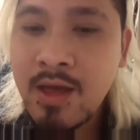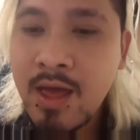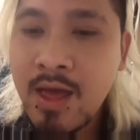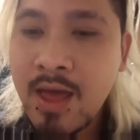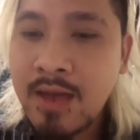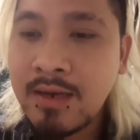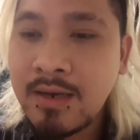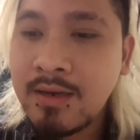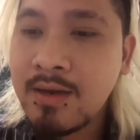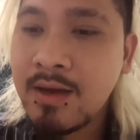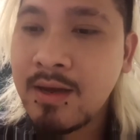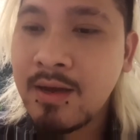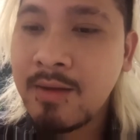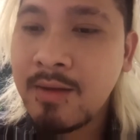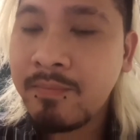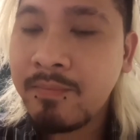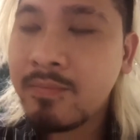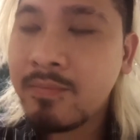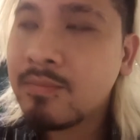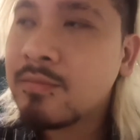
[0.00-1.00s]
And
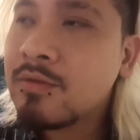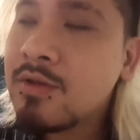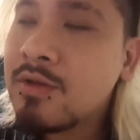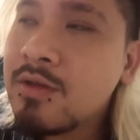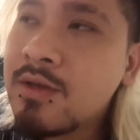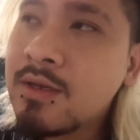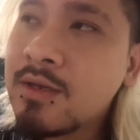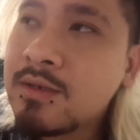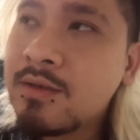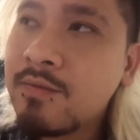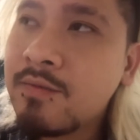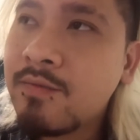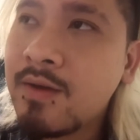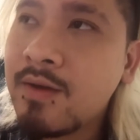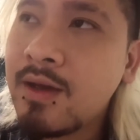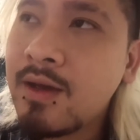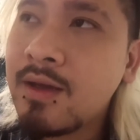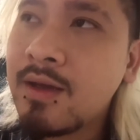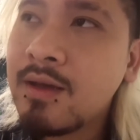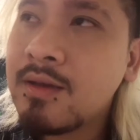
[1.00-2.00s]
to
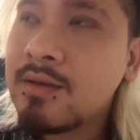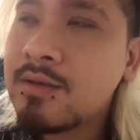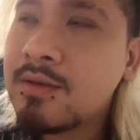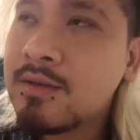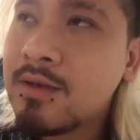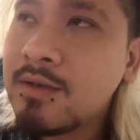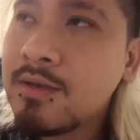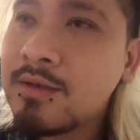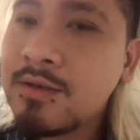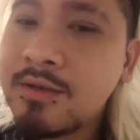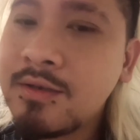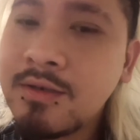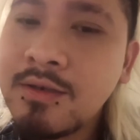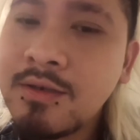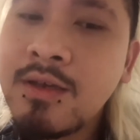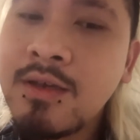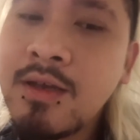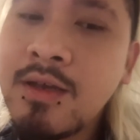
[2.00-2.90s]
justify such,